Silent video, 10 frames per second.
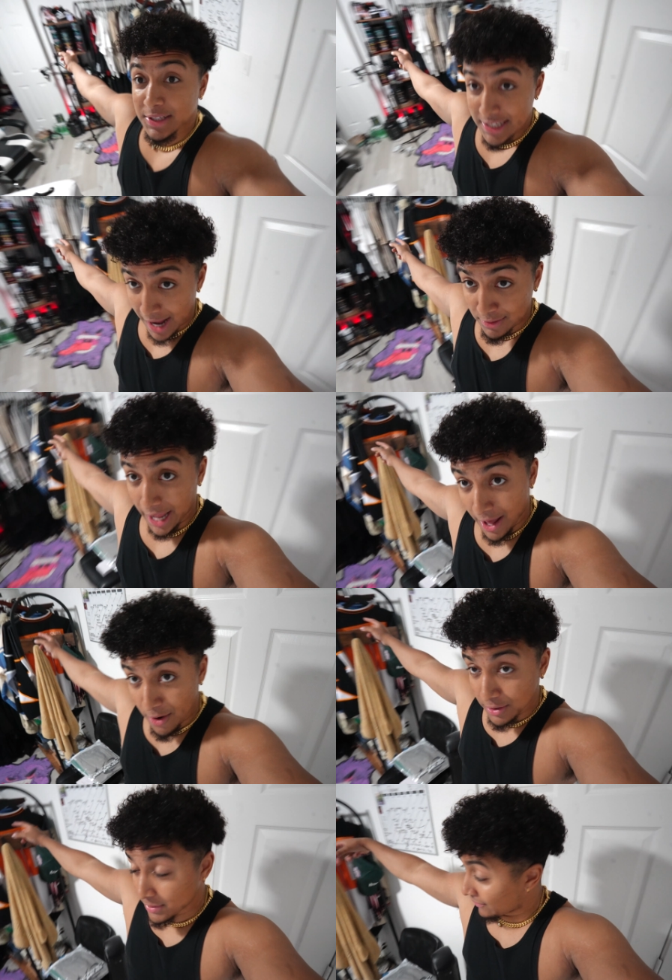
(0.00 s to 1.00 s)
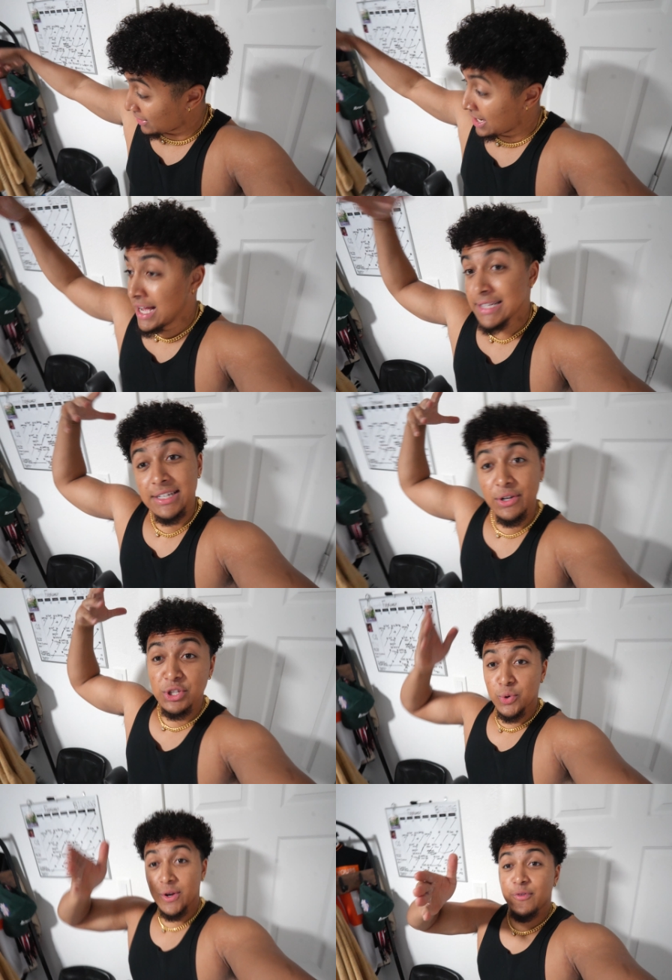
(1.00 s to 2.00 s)
to downtown or whatever to go
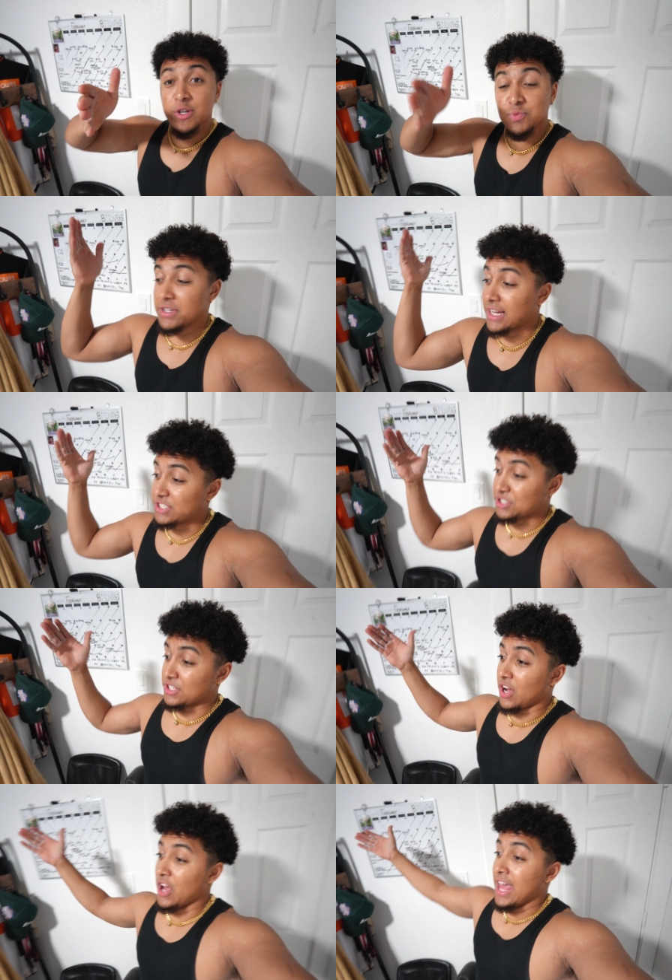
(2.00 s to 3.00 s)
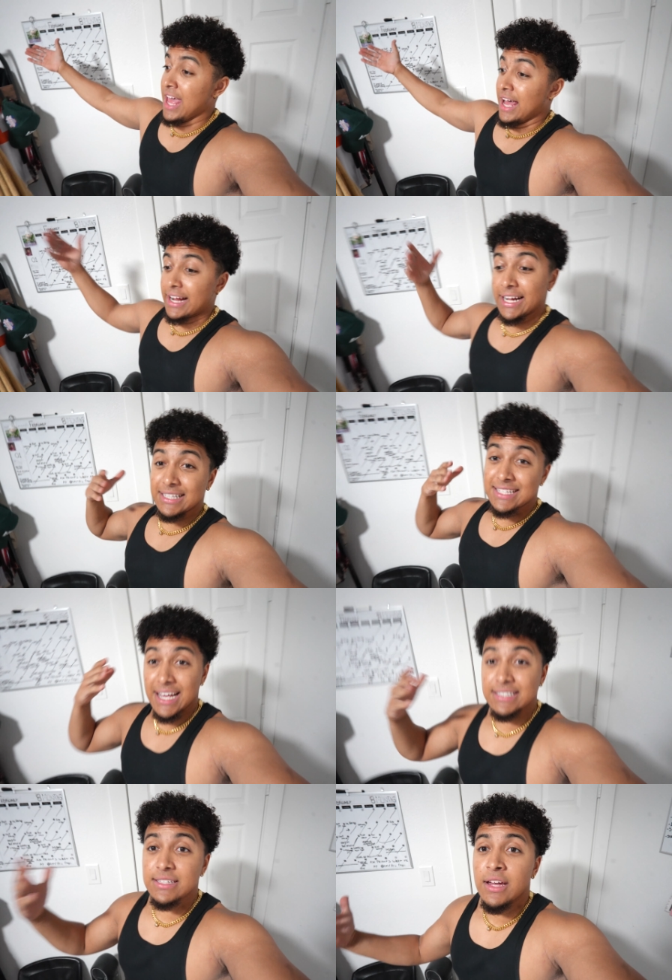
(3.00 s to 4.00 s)
to 21st, what you guys just saw. I got the
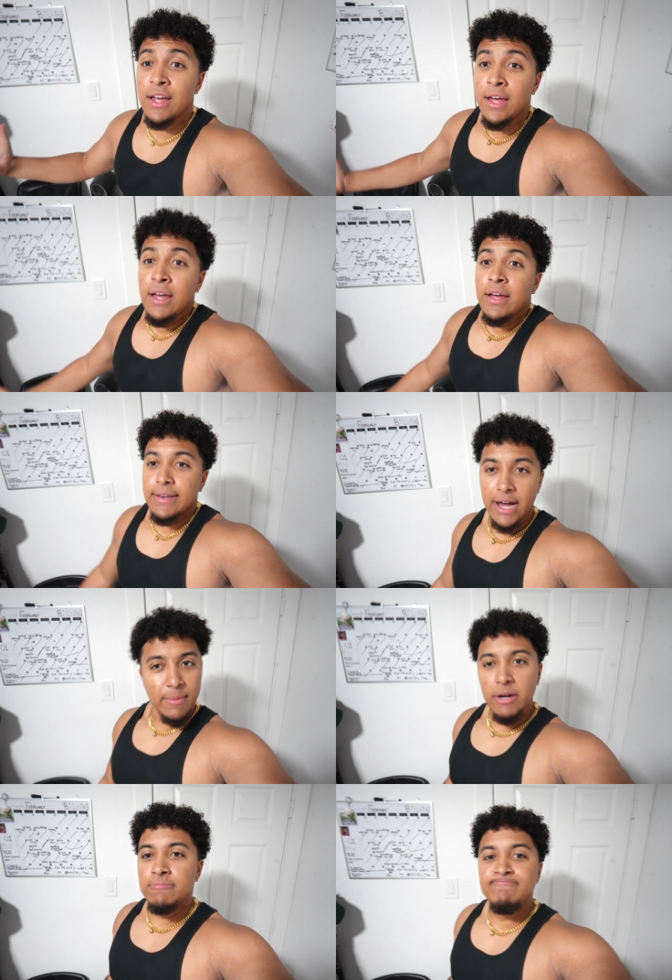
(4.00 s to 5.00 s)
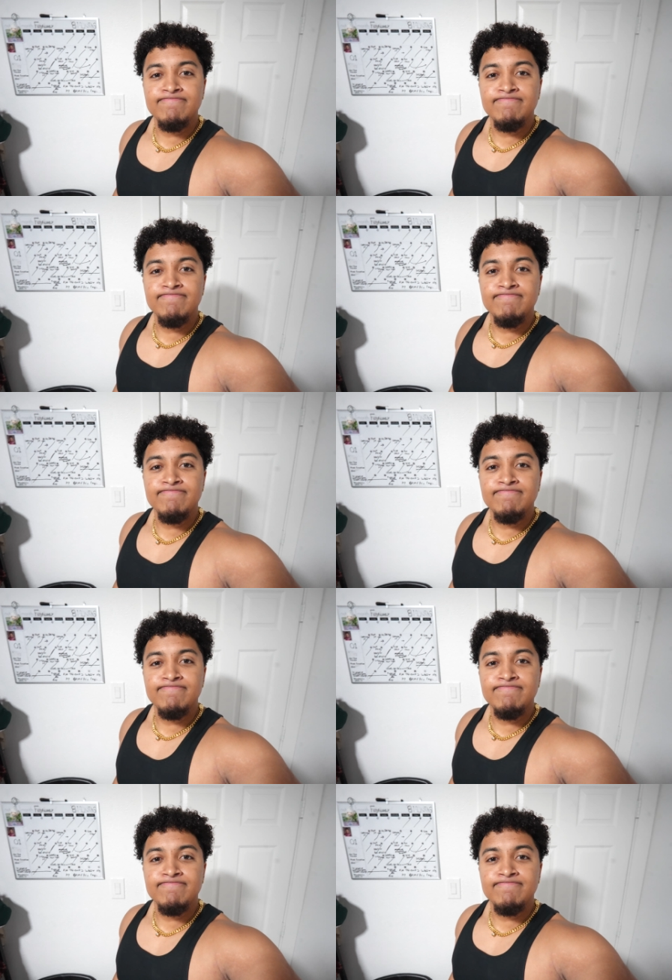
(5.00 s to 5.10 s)
text. Now I'm here.